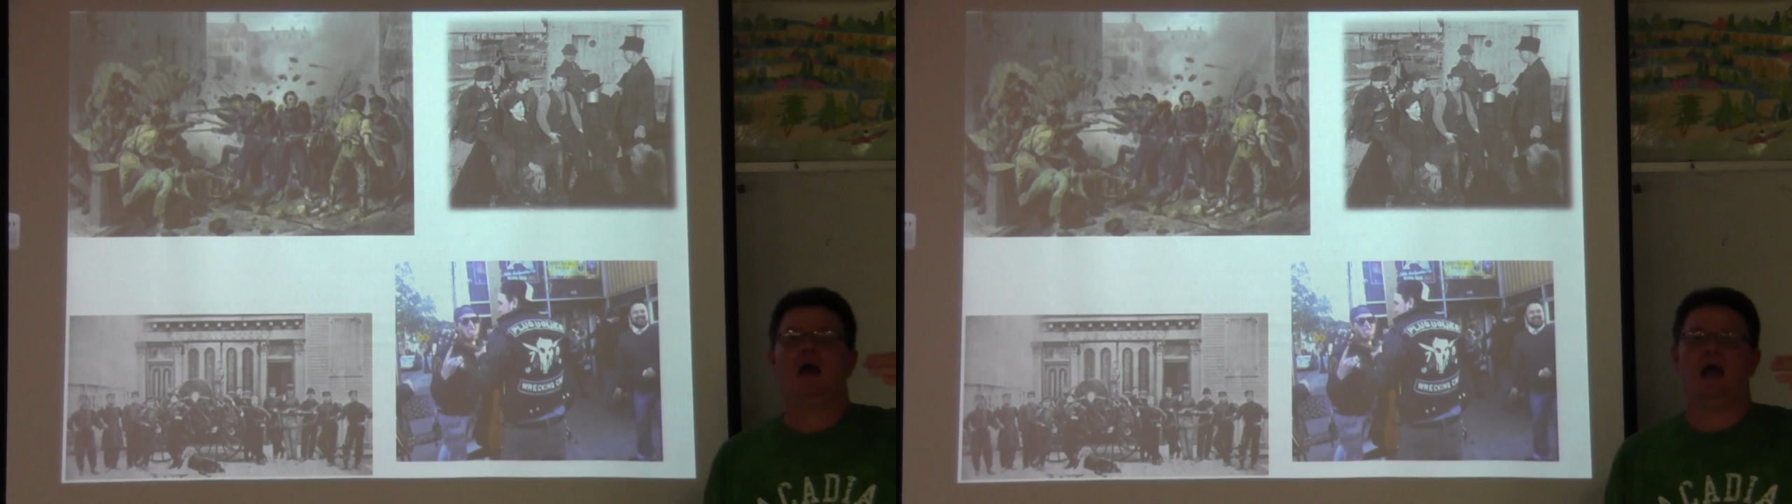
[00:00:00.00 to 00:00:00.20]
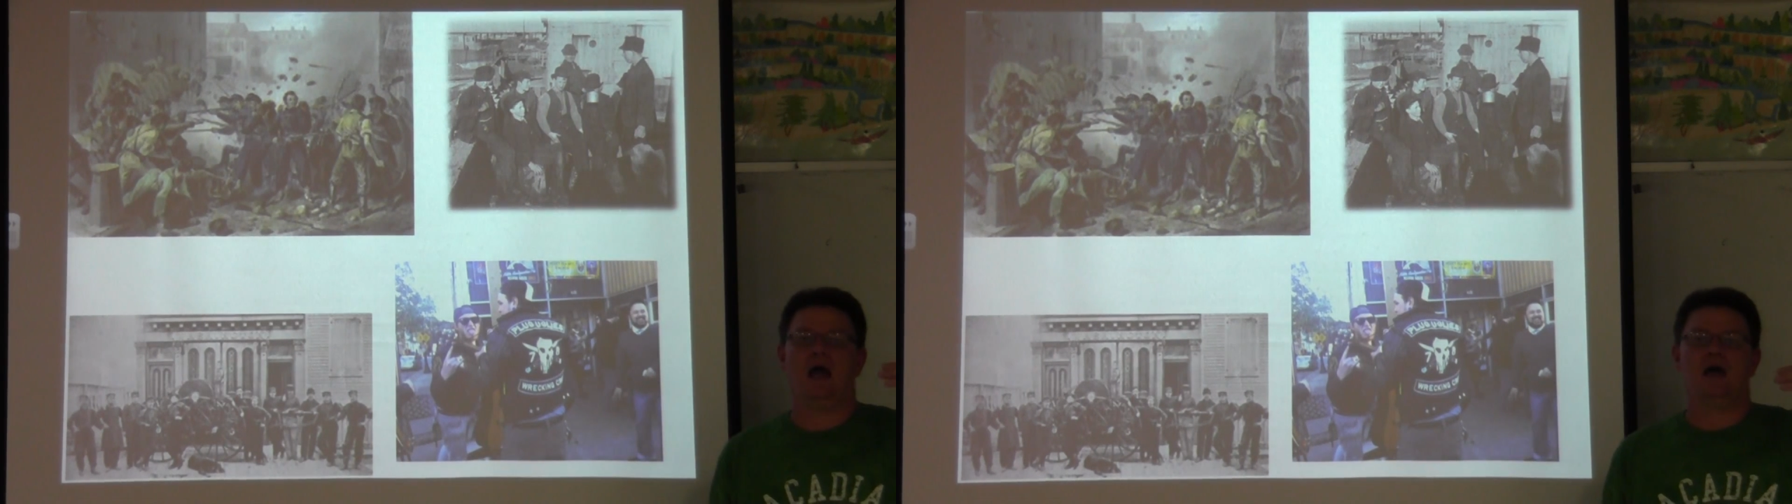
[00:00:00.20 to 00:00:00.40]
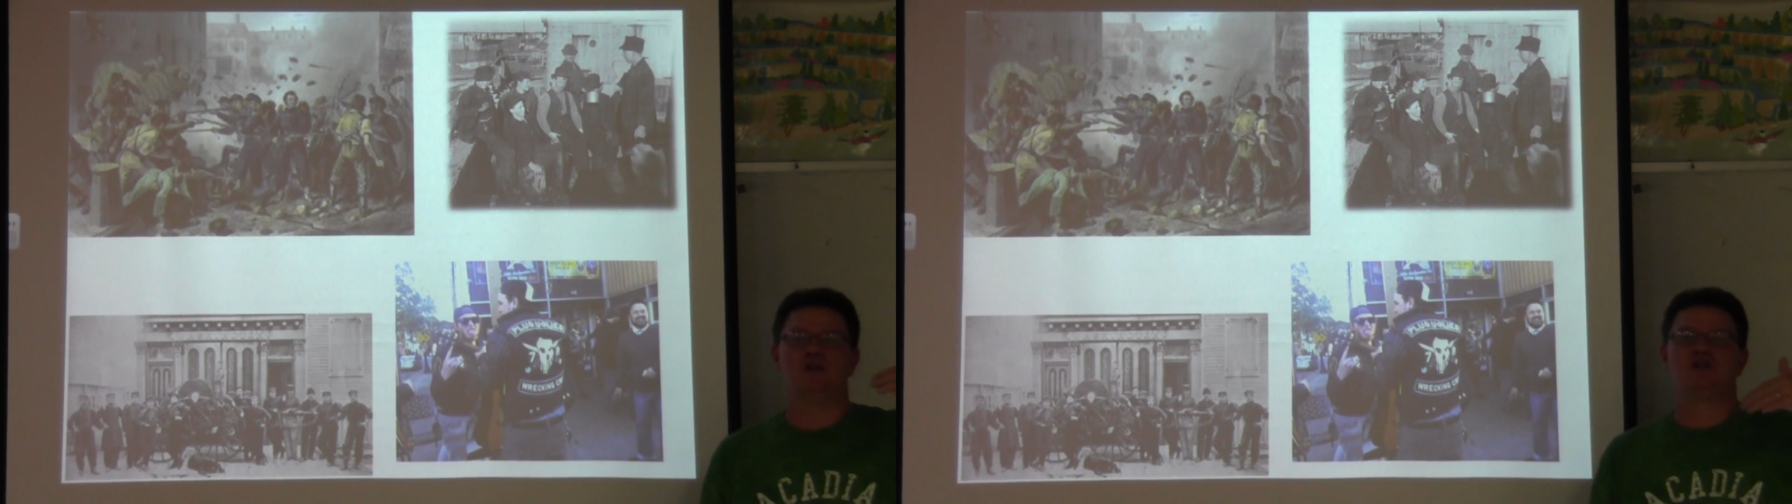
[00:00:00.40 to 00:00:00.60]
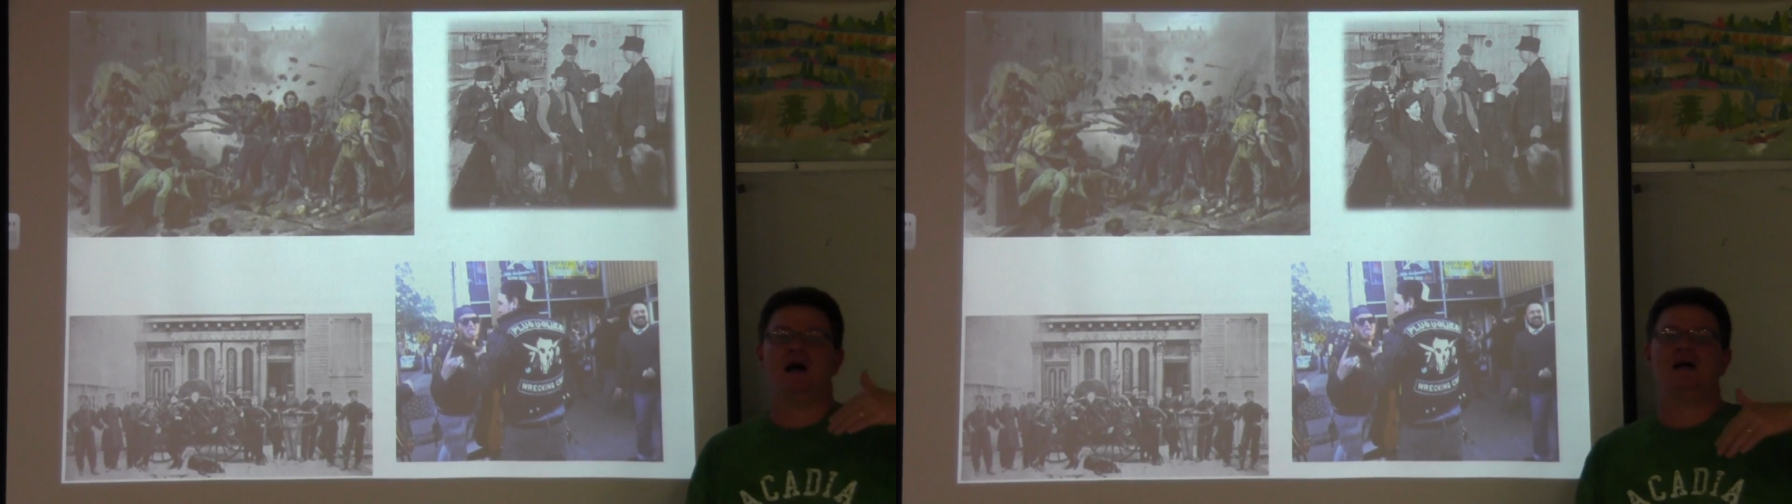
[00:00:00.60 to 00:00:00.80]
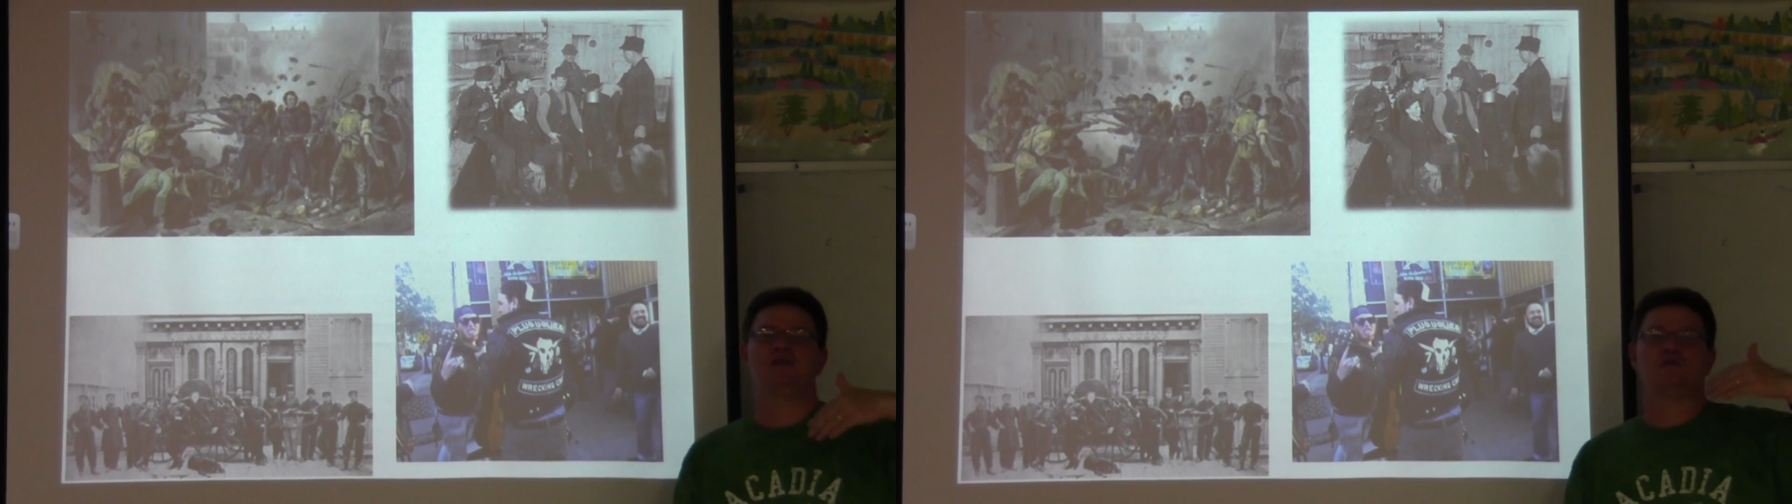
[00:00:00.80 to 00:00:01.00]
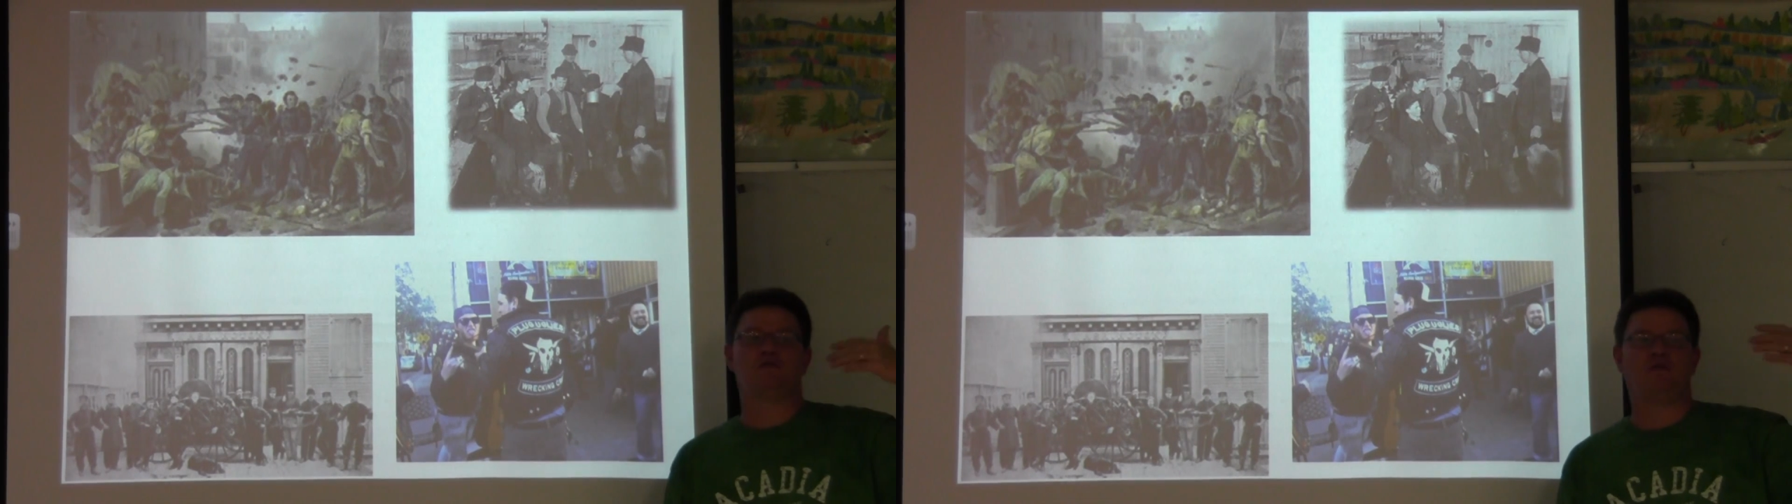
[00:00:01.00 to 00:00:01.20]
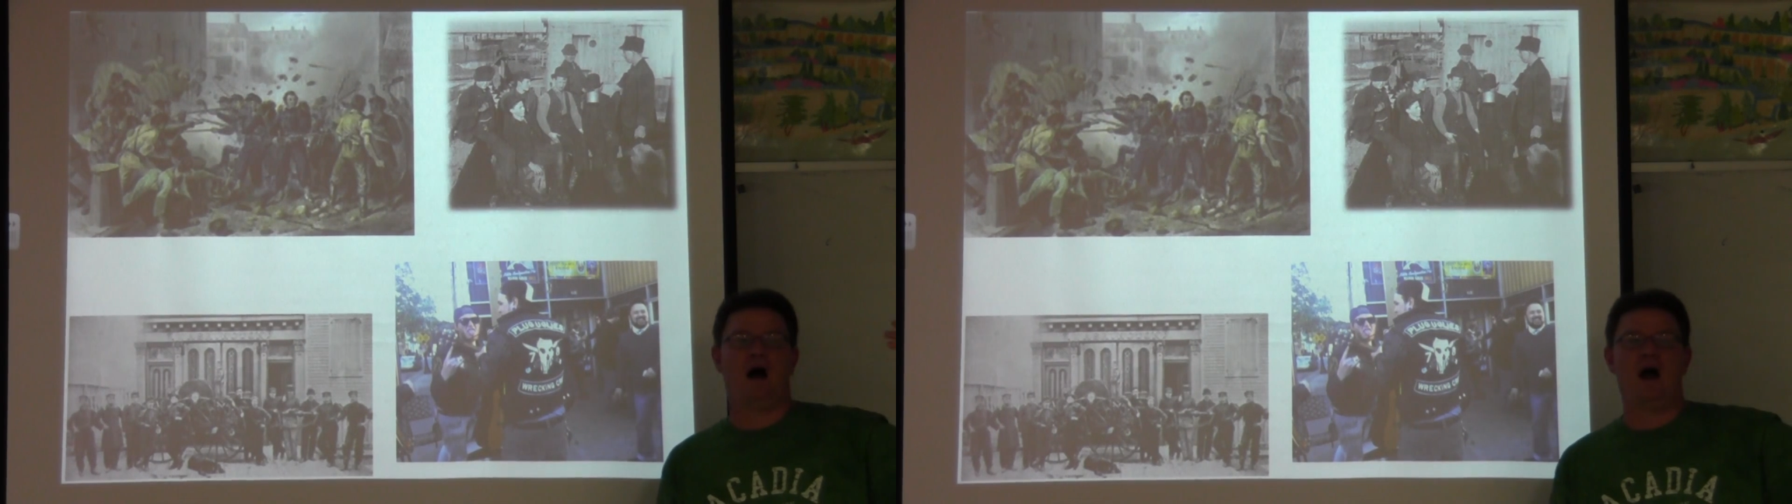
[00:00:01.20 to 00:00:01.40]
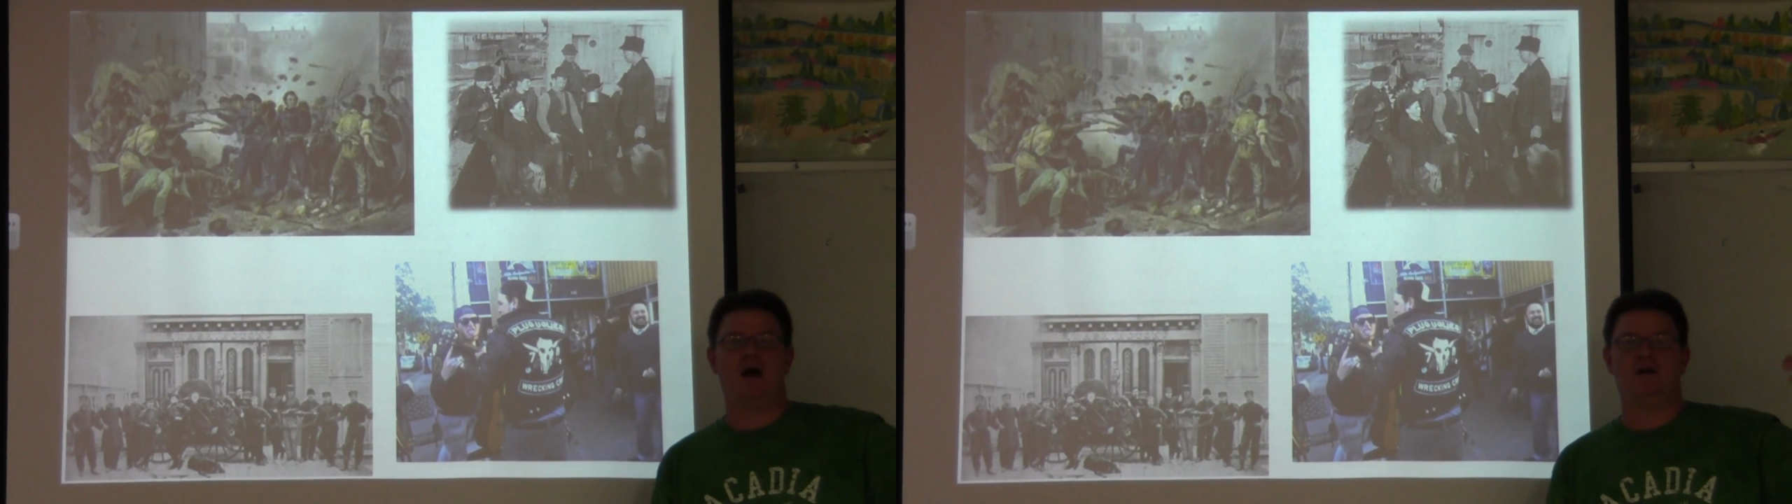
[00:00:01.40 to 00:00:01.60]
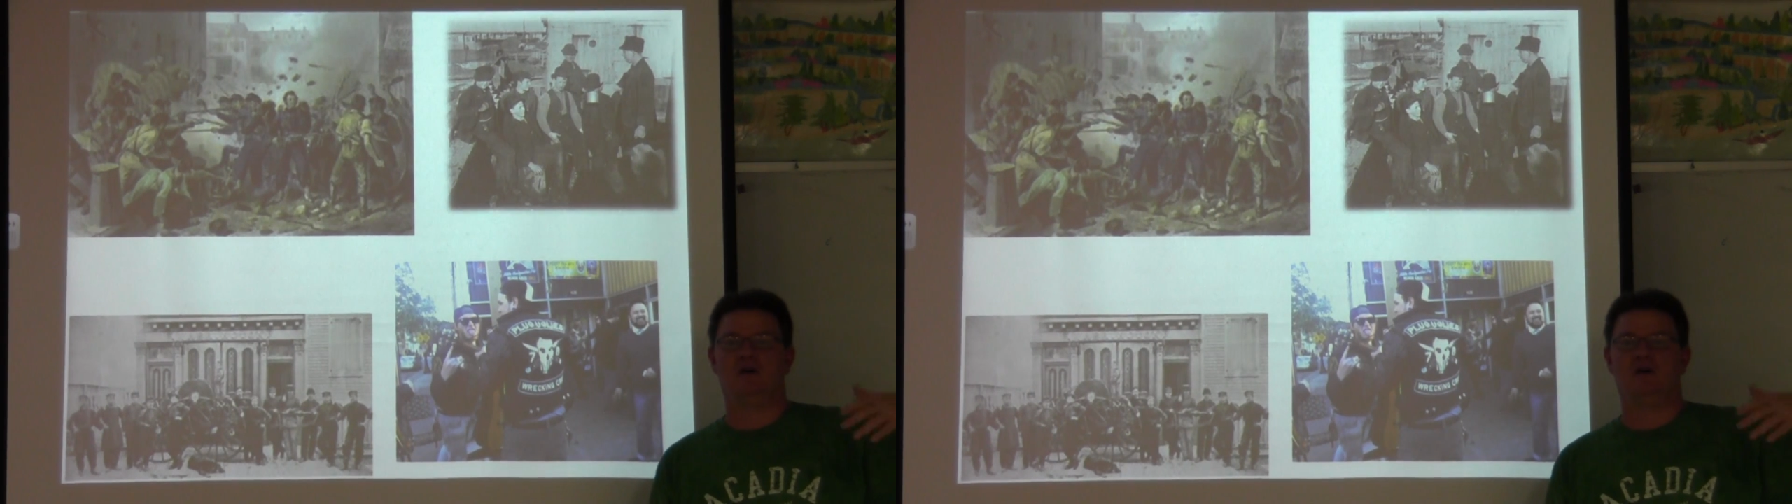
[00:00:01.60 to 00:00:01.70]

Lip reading: and shots are fired.